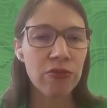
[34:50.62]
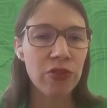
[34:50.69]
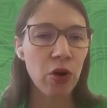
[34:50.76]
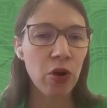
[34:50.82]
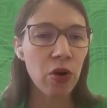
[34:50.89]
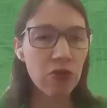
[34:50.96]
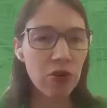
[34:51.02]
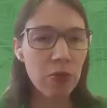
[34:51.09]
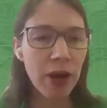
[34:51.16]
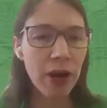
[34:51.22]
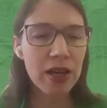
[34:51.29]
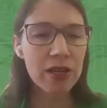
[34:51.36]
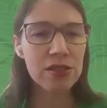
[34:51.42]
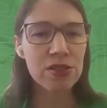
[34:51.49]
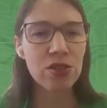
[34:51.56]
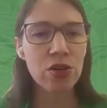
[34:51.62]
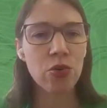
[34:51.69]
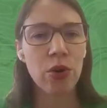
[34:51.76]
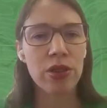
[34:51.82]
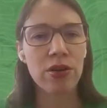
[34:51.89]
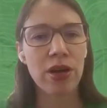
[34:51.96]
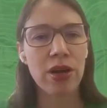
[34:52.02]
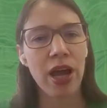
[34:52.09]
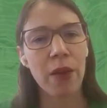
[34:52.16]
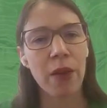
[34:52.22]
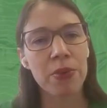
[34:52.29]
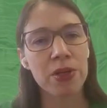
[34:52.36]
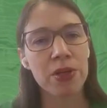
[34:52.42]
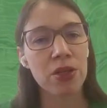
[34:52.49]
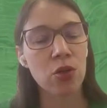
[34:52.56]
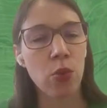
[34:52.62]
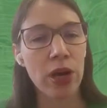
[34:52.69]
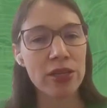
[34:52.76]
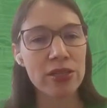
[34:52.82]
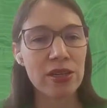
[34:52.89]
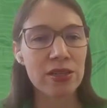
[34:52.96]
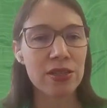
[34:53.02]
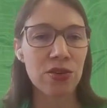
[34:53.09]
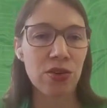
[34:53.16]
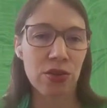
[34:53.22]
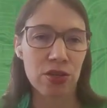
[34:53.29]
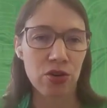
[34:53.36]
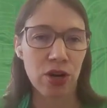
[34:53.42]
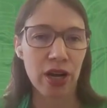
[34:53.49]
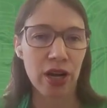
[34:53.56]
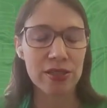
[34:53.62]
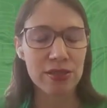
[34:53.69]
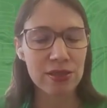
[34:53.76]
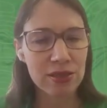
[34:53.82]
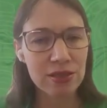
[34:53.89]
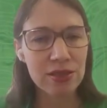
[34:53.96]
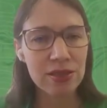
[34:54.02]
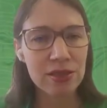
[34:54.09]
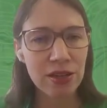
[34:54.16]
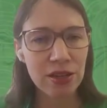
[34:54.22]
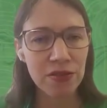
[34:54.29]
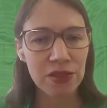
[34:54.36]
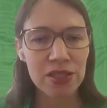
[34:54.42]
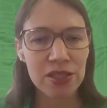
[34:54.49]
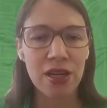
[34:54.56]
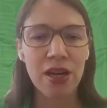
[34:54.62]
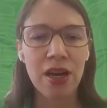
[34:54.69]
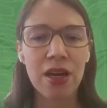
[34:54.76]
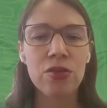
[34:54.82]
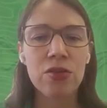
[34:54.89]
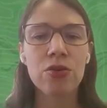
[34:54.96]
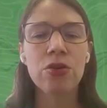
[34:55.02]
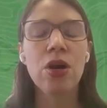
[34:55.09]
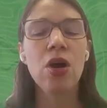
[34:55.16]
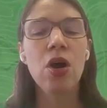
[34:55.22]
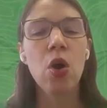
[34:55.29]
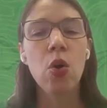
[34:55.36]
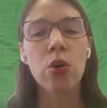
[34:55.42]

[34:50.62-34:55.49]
of the overpass. So whether it happened in the wet season or the dry season here in the Cerrado,